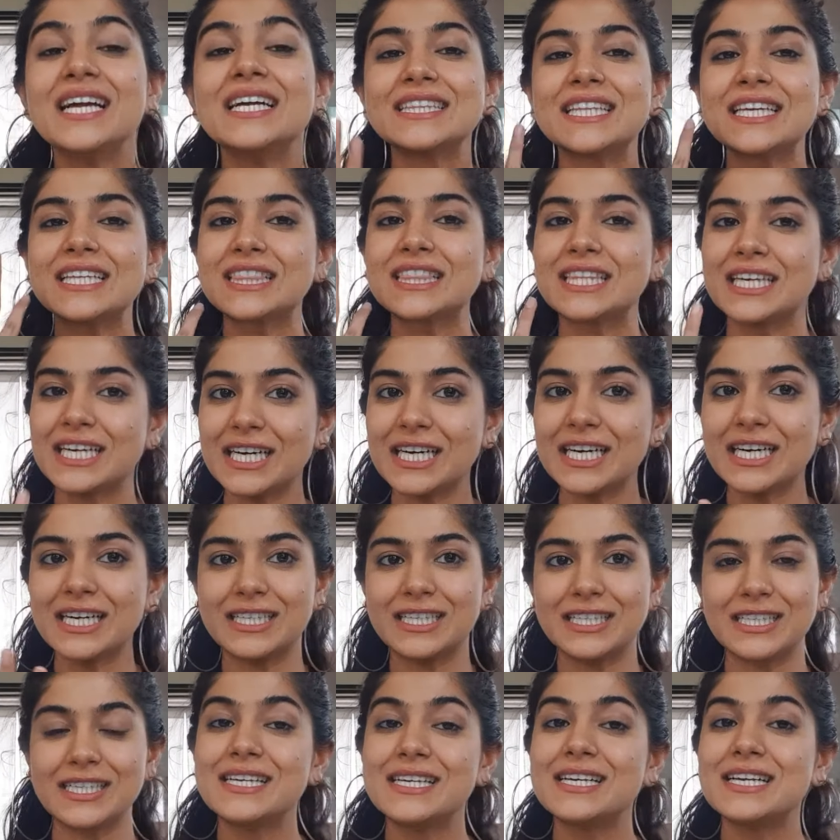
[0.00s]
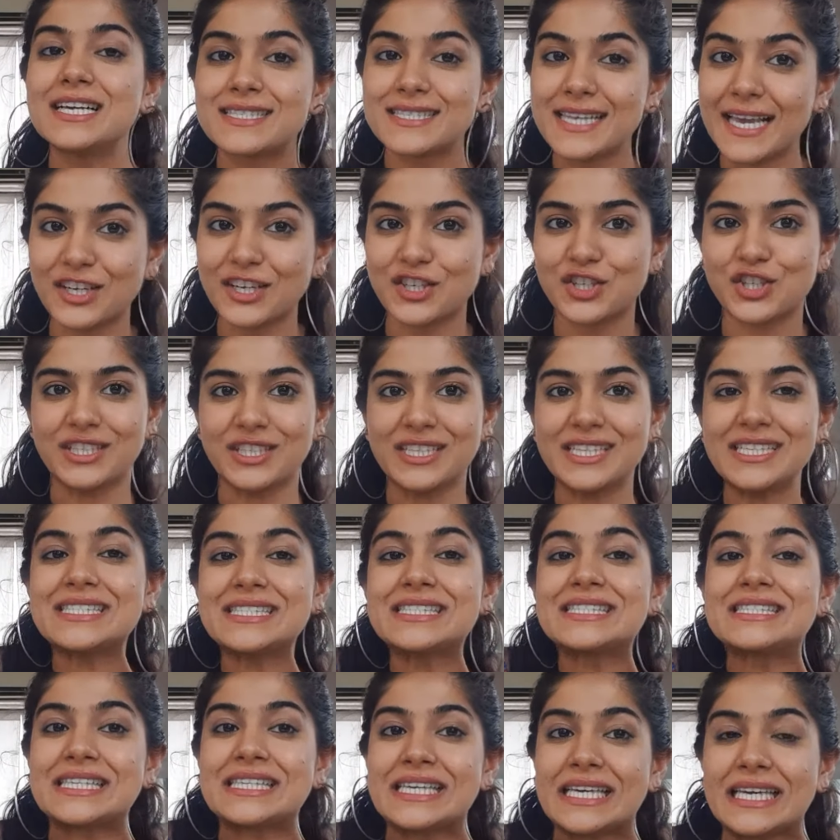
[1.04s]
The third section is
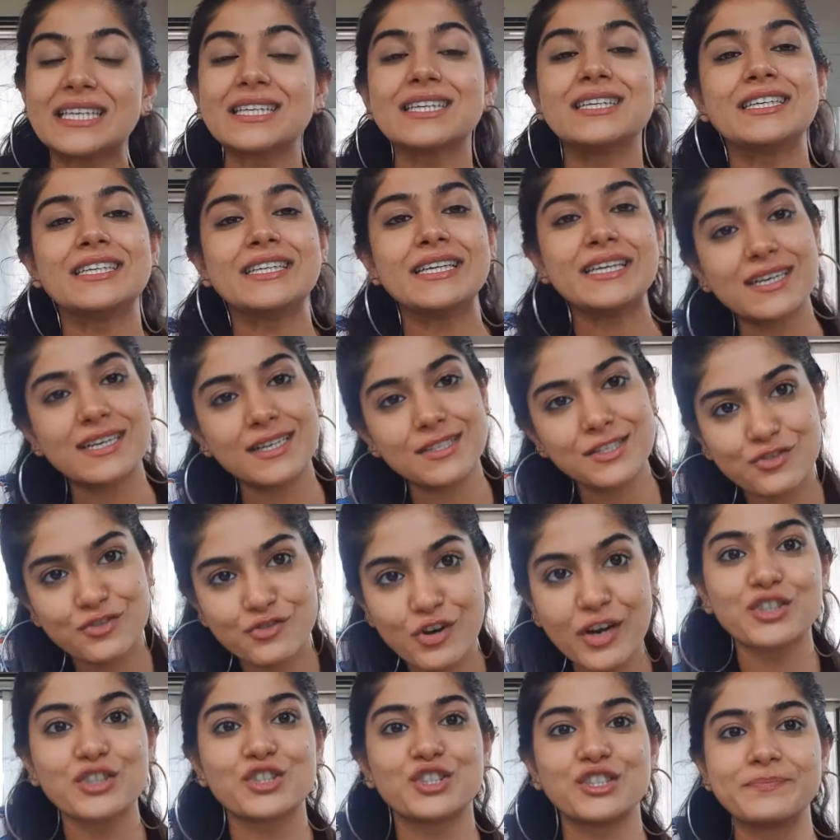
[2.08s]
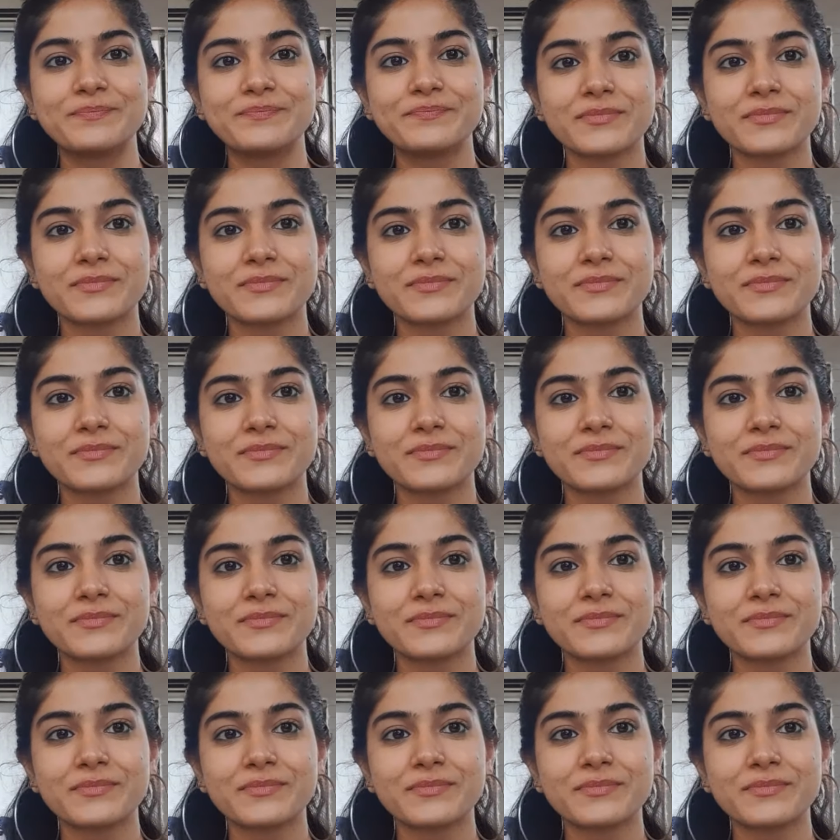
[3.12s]
scene deconstruction.